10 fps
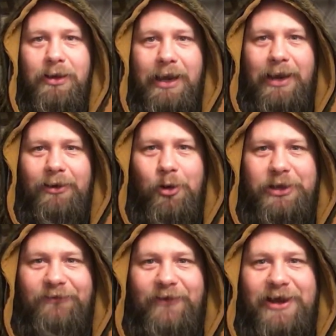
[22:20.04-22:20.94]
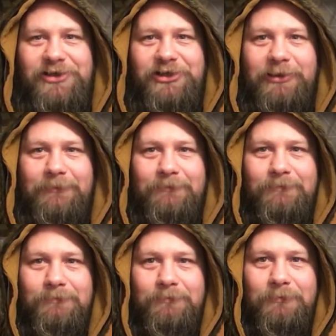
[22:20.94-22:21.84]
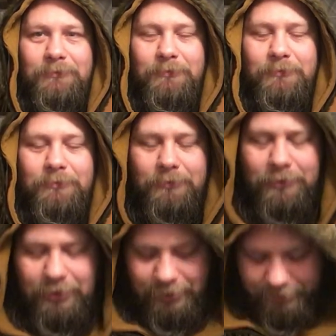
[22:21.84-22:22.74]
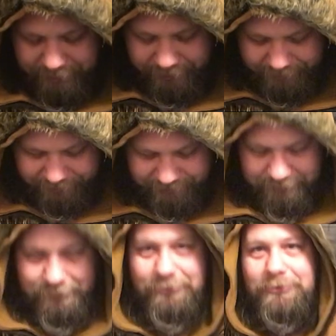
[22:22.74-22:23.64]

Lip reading: And Loki finds them. Again.